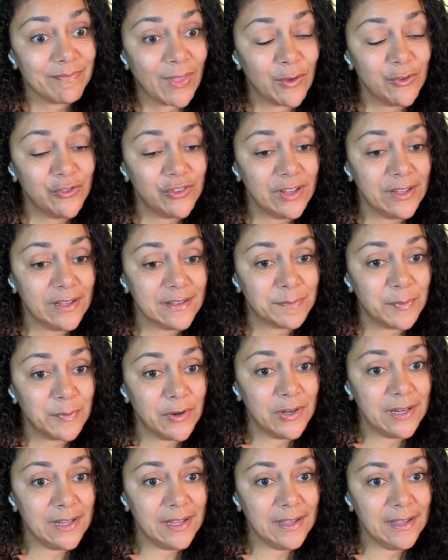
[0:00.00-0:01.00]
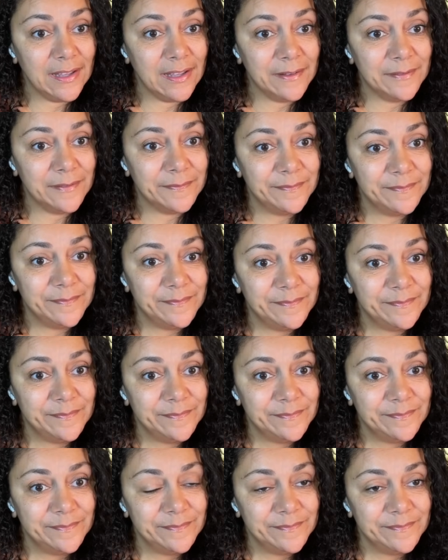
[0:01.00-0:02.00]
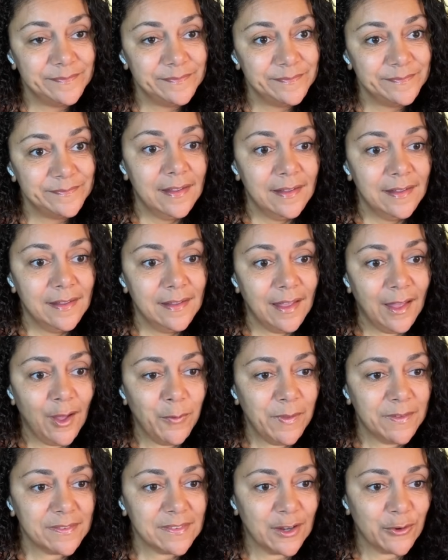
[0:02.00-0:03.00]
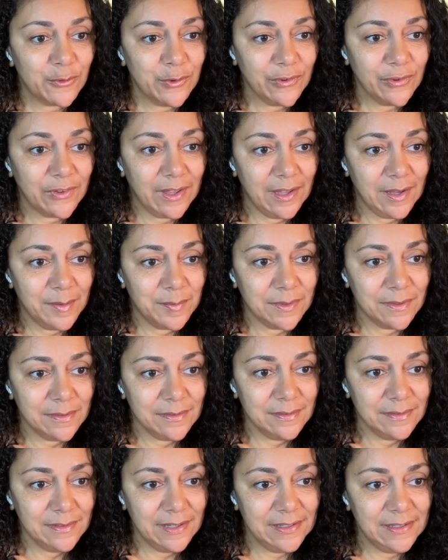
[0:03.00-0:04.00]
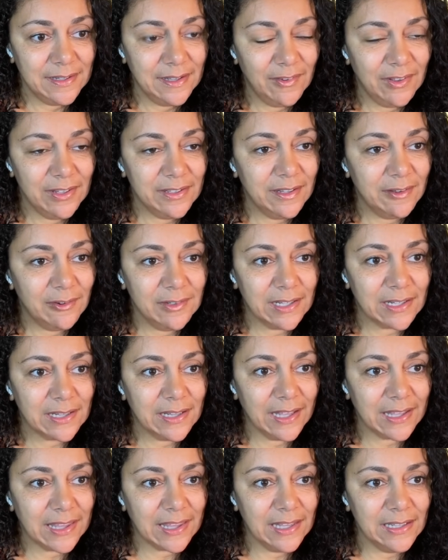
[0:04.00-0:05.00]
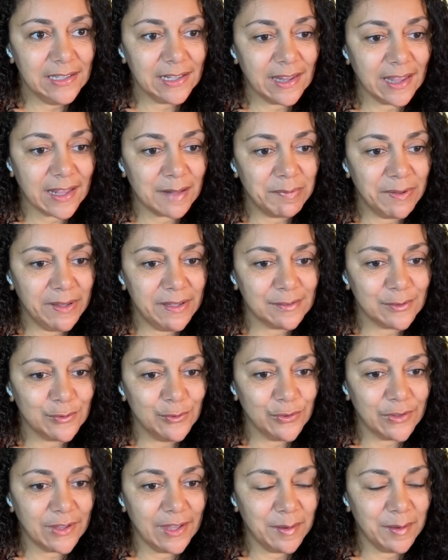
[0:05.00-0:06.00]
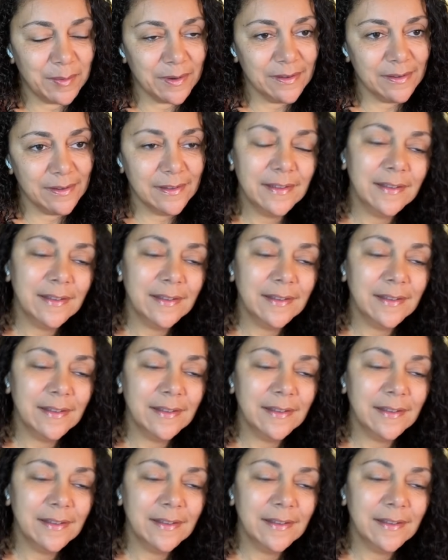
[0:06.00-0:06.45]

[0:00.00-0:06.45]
she looks pretty. I hope that's not a real camera. It don't look like it. It looked like a play school camera.